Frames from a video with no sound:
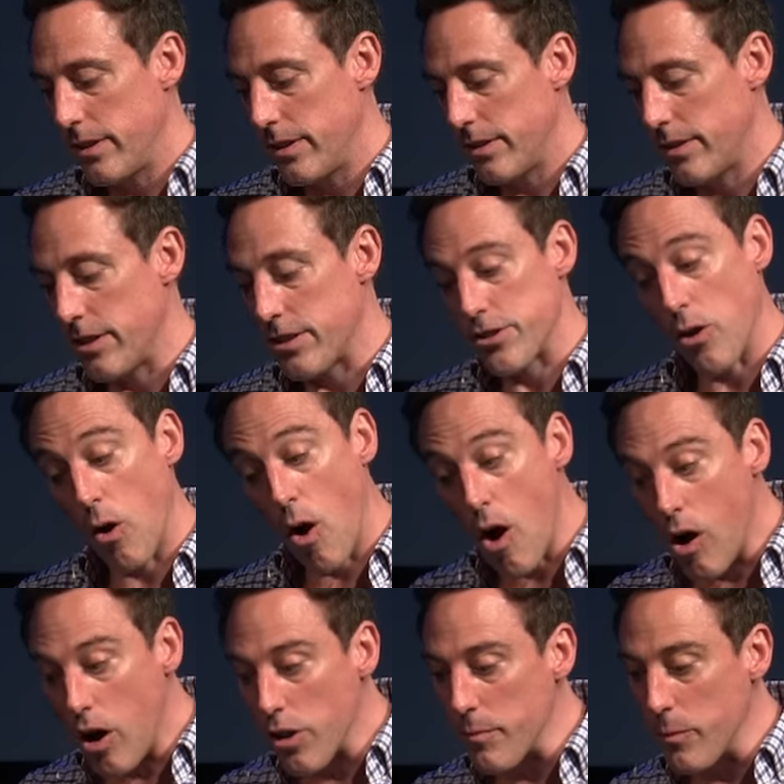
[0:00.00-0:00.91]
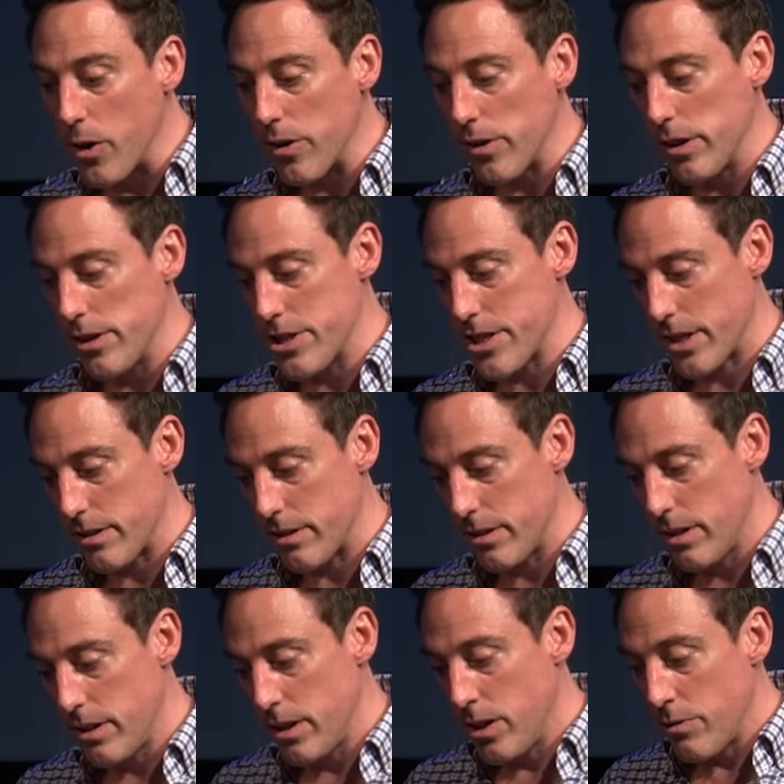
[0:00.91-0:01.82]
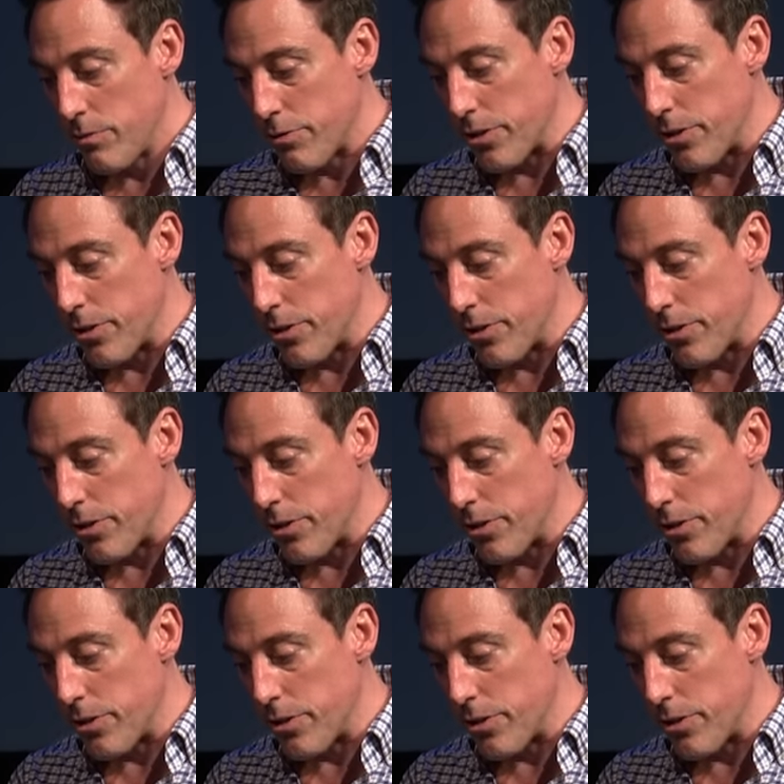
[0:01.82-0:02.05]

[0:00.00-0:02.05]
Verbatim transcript: This is all the more urgent. For